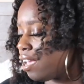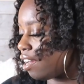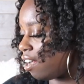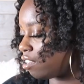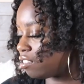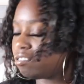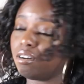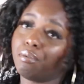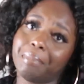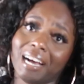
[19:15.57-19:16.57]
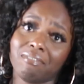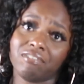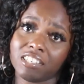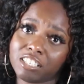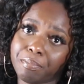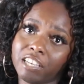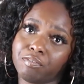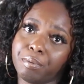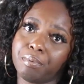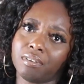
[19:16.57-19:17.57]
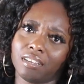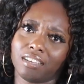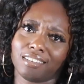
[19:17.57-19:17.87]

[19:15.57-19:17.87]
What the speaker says: And I also don't buy fitness plans for people.